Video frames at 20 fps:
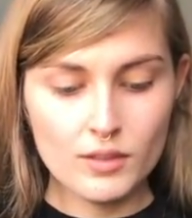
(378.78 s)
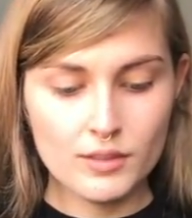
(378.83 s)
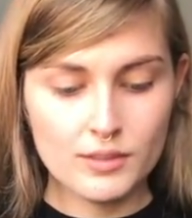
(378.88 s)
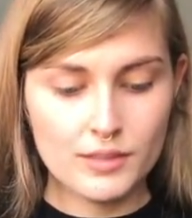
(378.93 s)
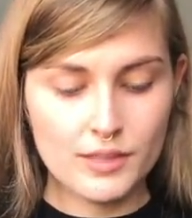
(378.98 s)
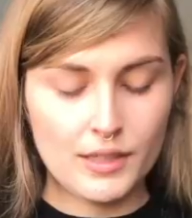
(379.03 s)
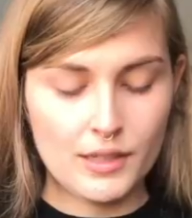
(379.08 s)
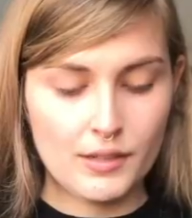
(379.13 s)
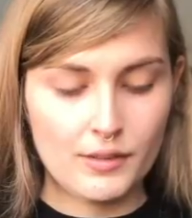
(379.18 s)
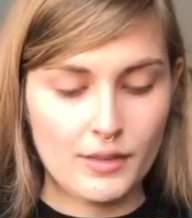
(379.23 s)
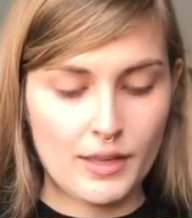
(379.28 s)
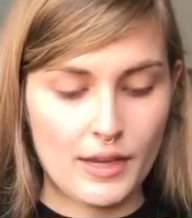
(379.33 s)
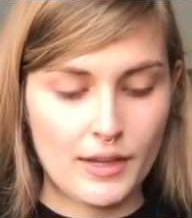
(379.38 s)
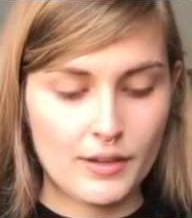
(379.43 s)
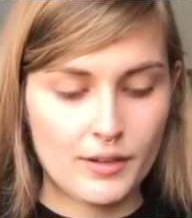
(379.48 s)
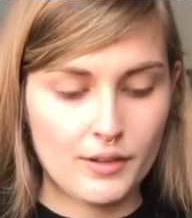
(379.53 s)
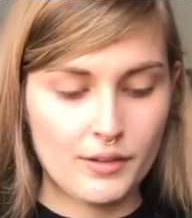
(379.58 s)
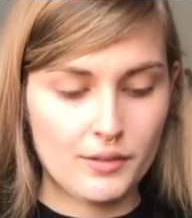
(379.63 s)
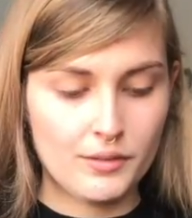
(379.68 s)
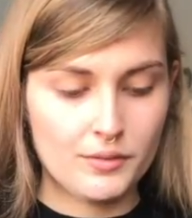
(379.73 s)
See how
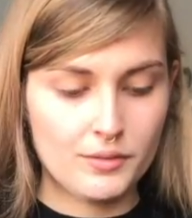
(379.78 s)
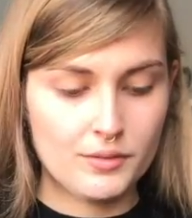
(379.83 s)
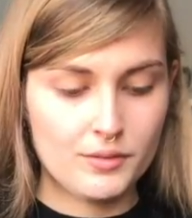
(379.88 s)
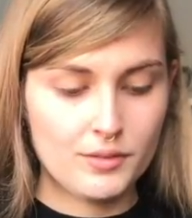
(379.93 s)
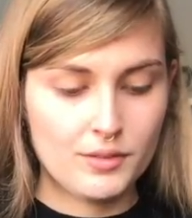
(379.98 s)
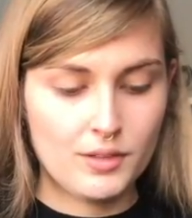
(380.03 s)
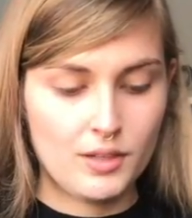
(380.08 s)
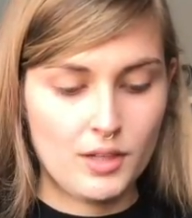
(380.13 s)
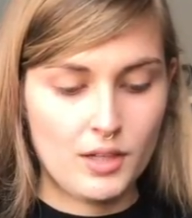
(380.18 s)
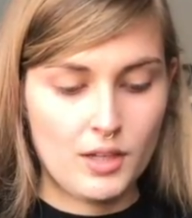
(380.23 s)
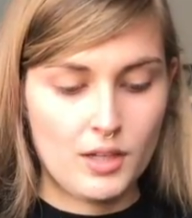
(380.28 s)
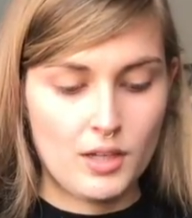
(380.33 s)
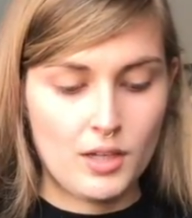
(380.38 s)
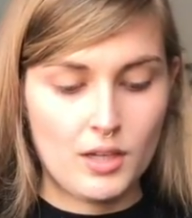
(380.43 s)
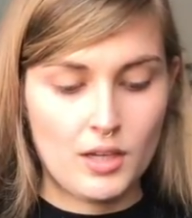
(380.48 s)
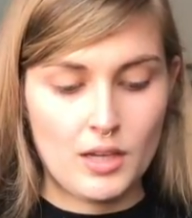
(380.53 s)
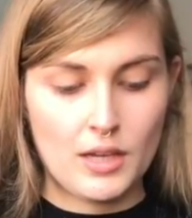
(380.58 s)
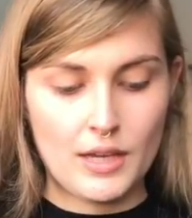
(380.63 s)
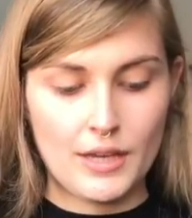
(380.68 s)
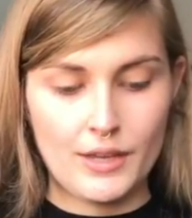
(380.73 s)
that goes.
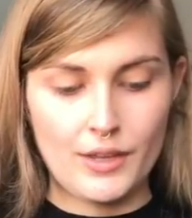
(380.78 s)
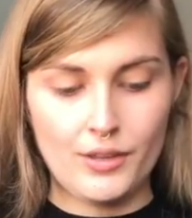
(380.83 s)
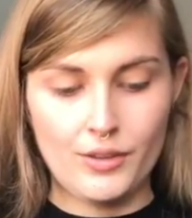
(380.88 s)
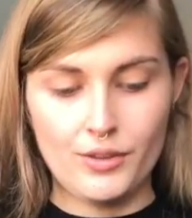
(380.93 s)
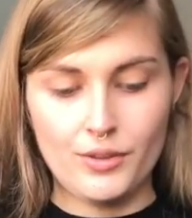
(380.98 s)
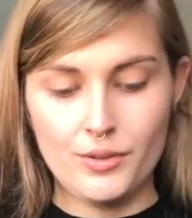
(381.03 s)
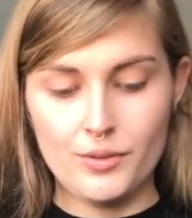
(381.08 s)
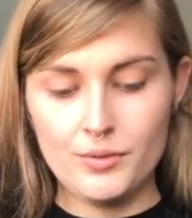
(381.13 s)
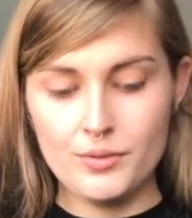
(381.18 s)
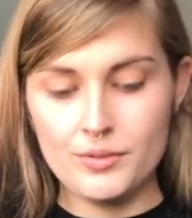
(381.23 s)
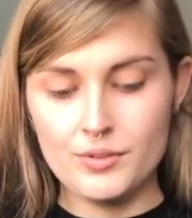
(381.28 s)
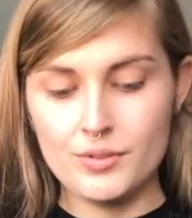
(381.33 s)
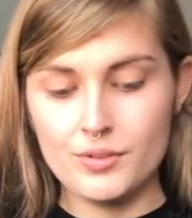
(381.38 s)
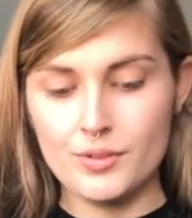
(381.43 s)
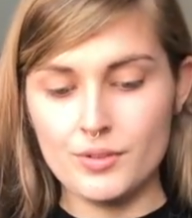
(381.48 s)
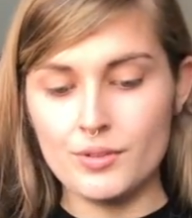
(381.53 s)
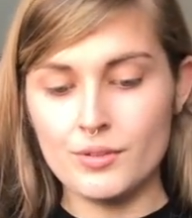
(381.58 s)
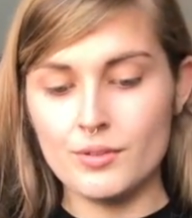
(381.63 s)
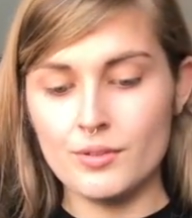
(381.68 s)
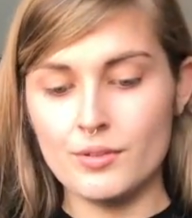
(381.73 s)
I used
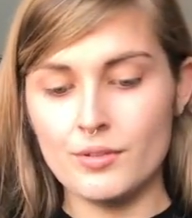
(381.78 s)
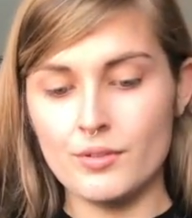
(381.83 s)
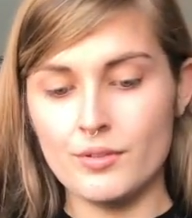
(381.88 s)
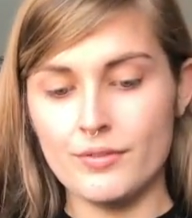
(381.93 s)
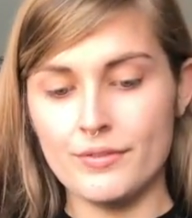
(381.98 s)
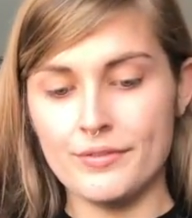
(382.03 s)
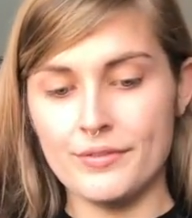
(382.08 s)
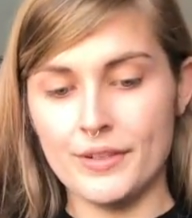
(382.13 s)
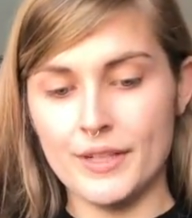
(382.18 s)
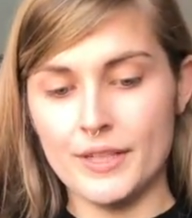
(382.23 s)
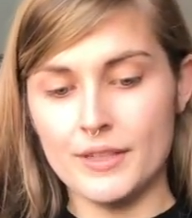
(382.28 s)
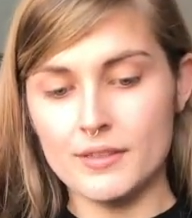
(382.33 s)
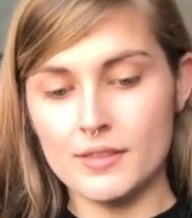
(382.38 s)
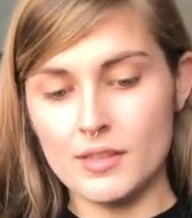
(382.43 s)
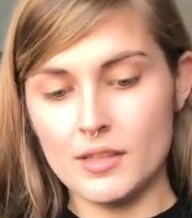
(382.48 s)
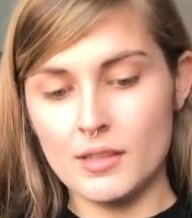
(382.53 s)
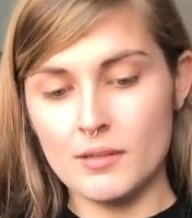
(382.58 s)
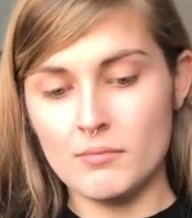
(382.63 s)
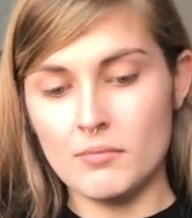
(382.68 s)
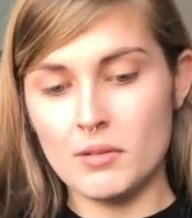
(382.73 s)
to freeze
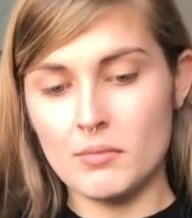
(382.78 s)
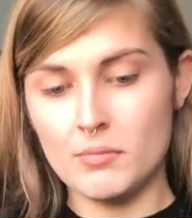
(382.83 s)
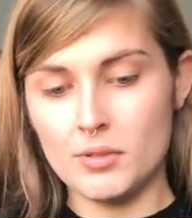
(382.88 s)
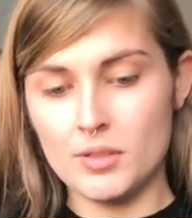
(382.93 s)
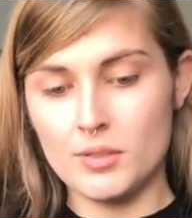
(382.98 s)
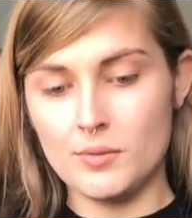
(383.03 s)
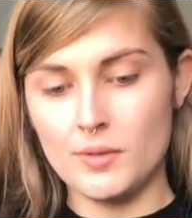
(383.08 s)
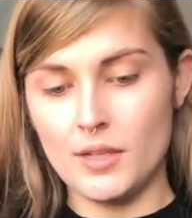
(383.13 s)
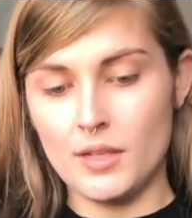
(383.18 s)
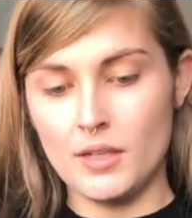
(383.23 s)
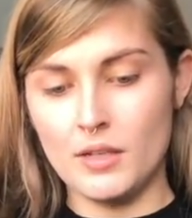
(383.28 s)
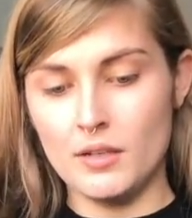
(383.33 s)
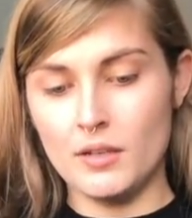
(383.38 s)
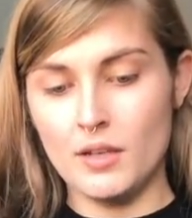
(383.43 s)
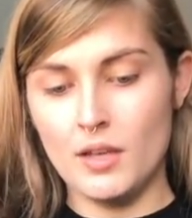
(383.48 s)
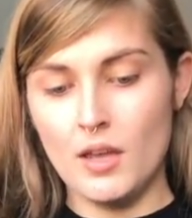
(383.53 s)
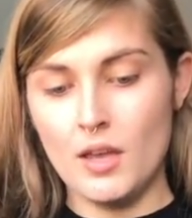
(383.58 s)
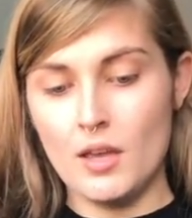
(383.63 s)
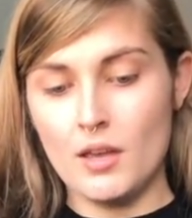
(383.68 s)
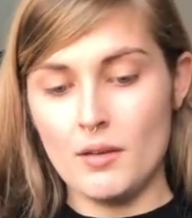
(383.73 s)
them in
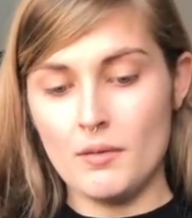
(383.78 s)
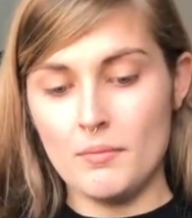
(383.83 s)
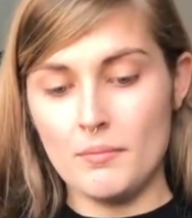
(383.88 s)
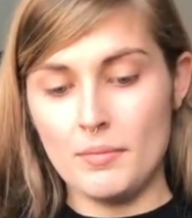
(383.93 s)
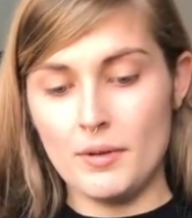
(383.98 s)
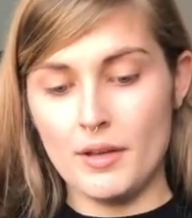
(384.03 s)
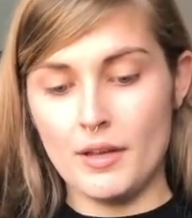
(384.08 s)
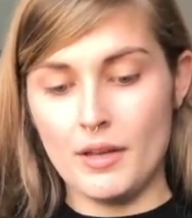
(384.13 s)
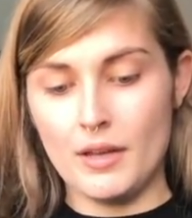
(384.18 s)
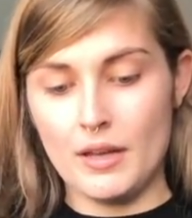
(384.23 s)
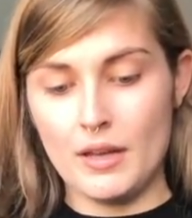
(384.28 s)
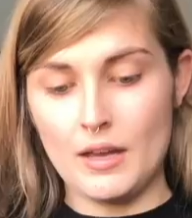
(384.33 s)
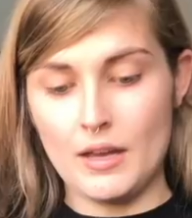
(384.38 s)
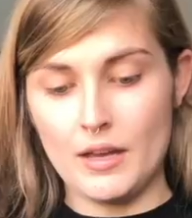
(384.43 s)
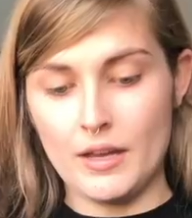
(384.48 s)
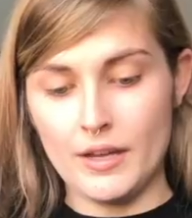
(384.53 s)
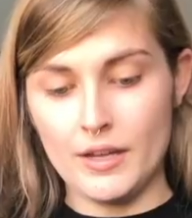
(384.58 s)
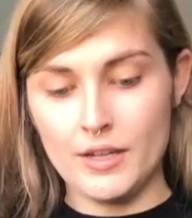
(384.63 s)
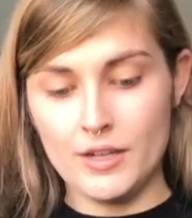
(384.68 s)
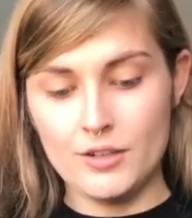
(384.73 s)
between, but
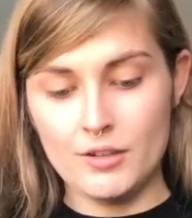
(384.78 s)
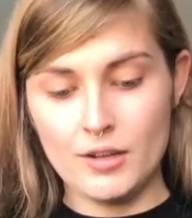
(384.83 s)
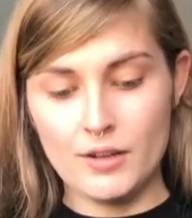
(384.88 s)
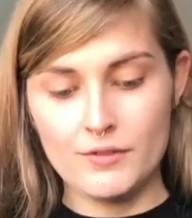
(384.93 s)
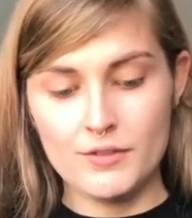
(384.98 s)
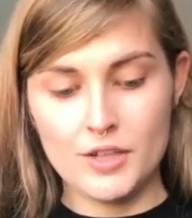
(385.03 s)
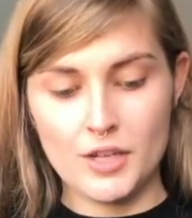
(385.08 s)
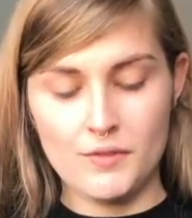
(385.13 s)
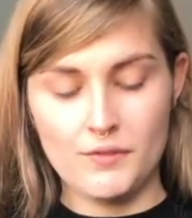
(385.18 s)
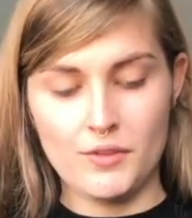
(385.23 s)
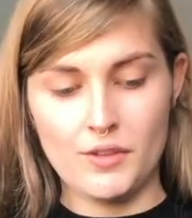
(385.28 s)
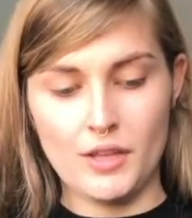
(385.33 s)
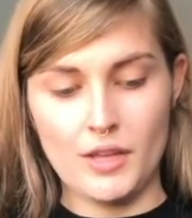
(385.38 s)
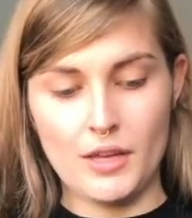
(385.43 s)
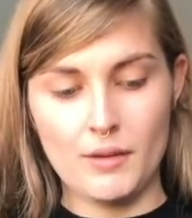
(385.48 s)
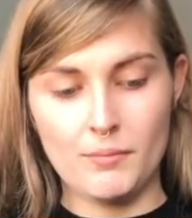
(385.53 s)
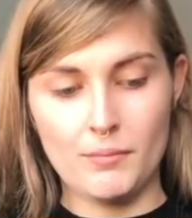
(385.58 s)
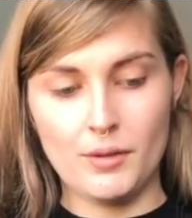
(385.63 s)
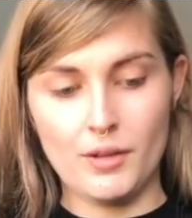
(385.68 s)
I don't have time for that.